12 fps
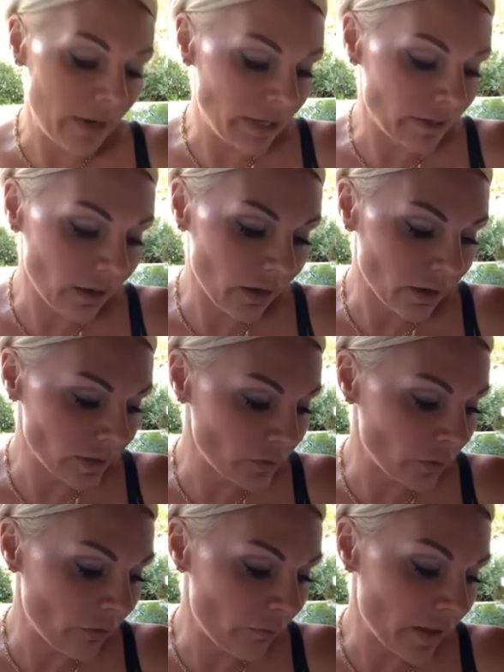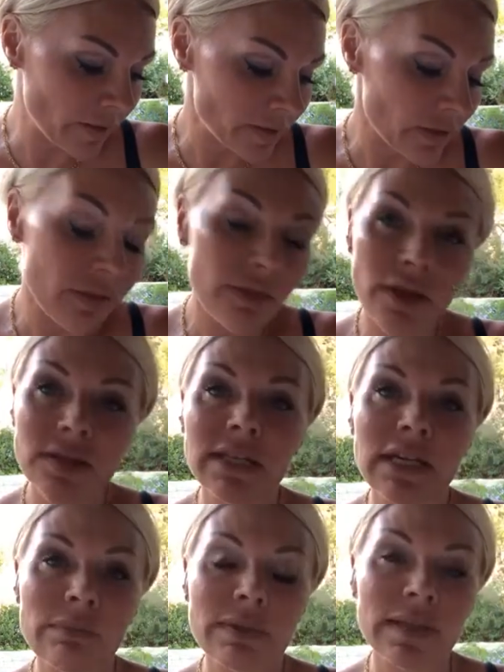in the last 12 months, and
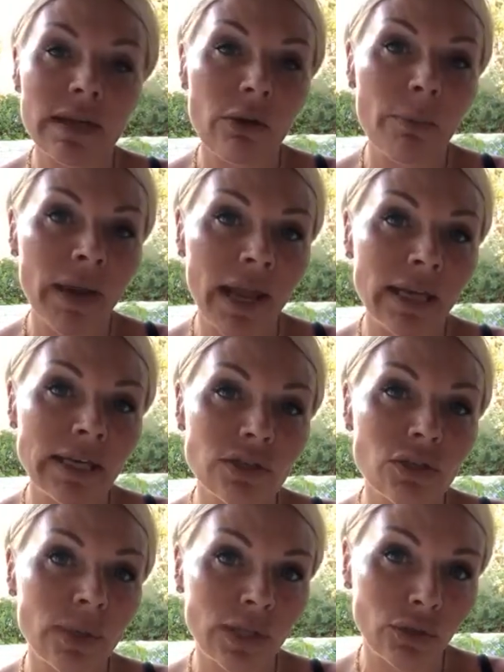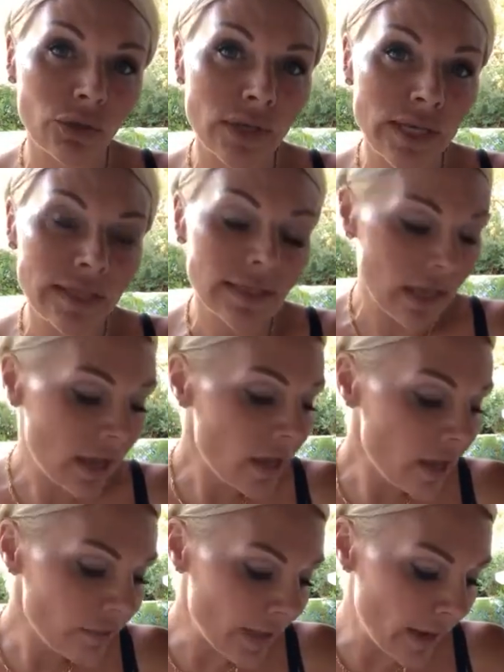13% are planning to increase
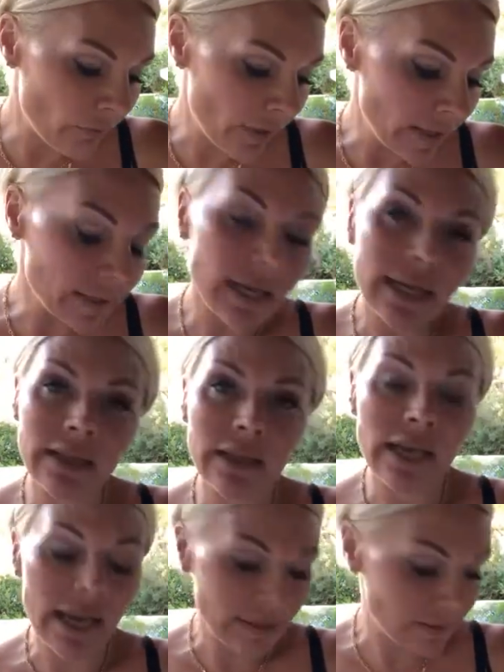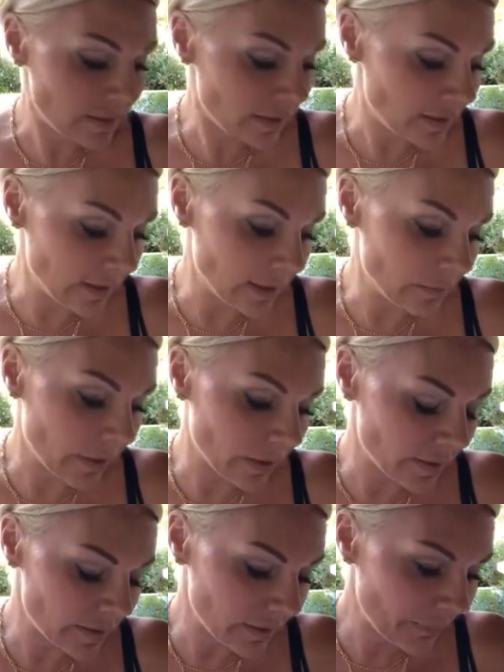their rents in the next 6
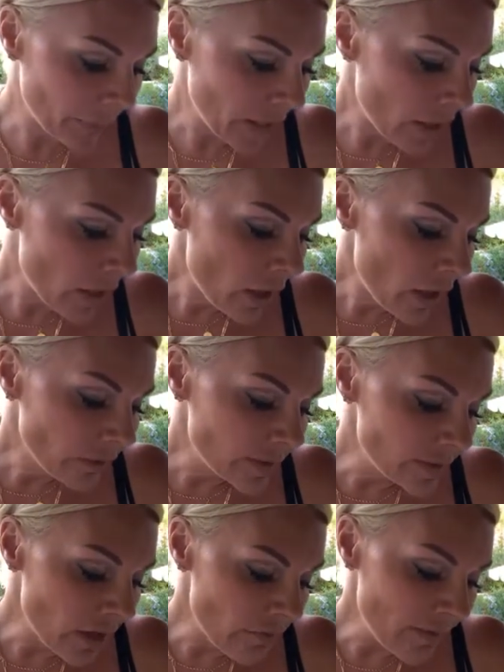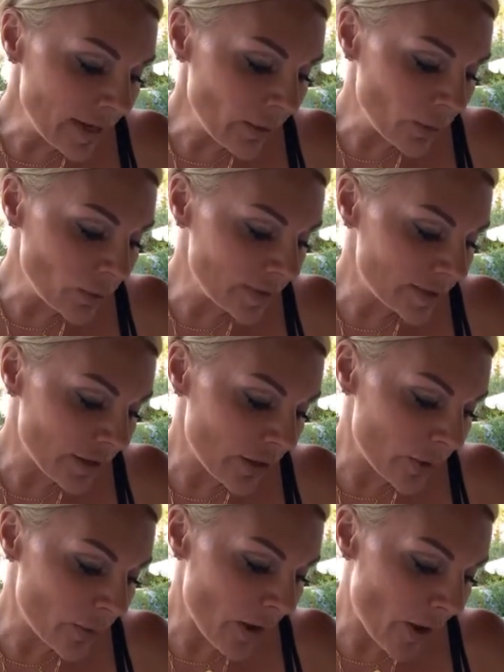months. The survey
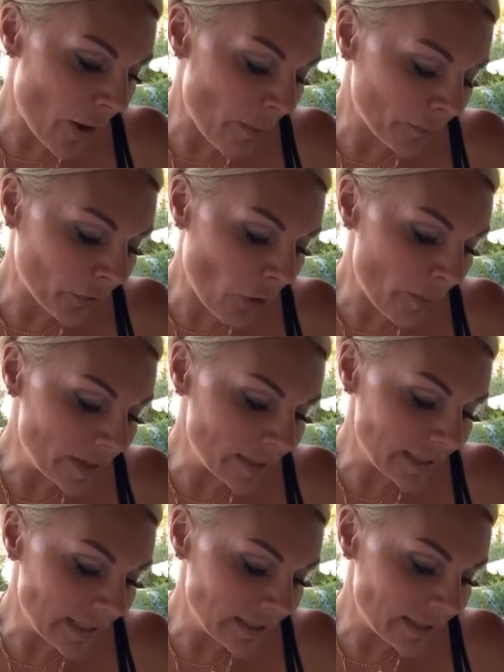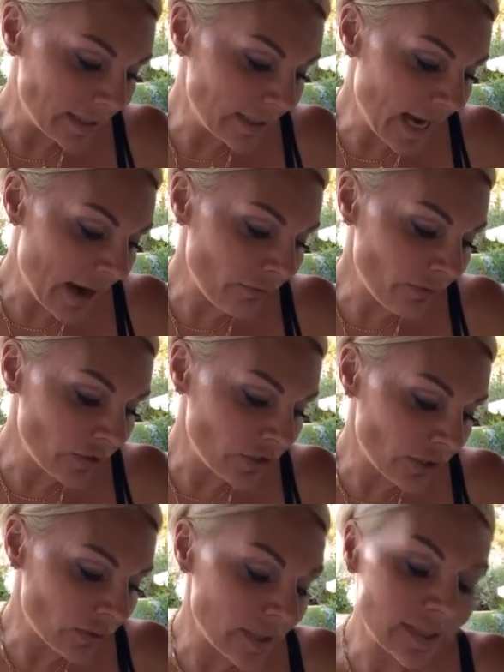also commented that the
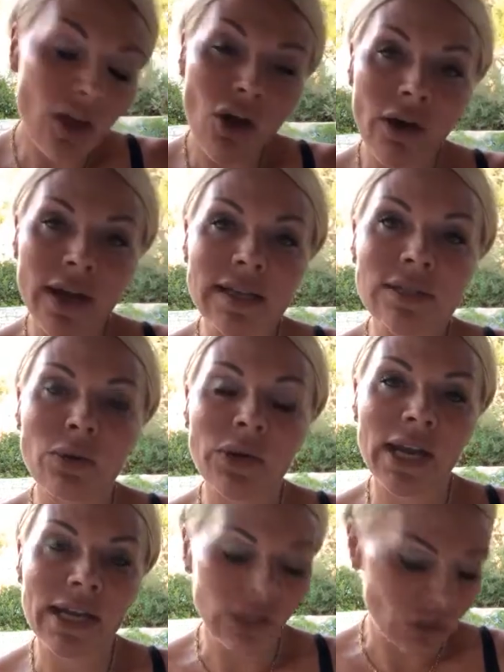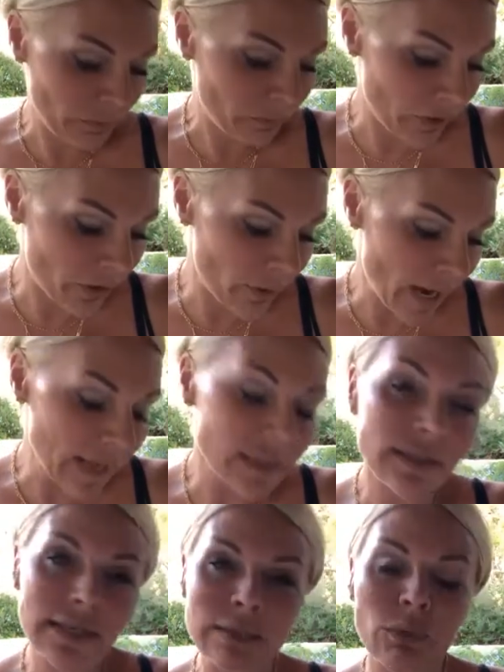average yield is highest on an HMO at
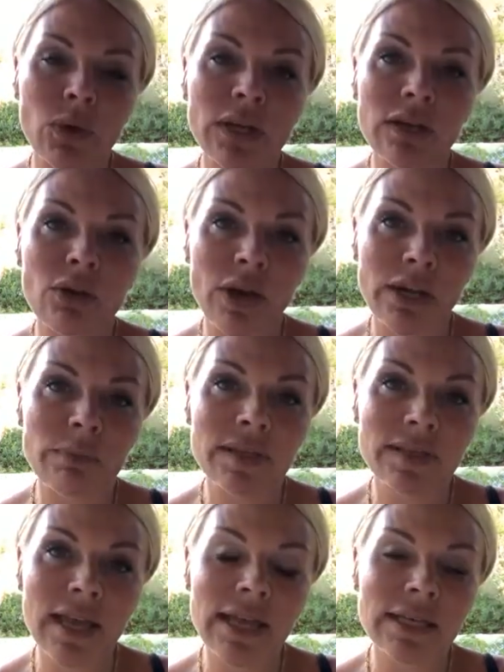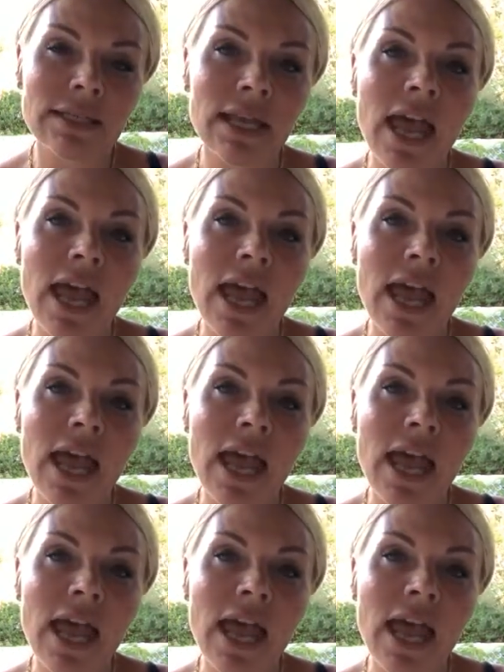6.9%.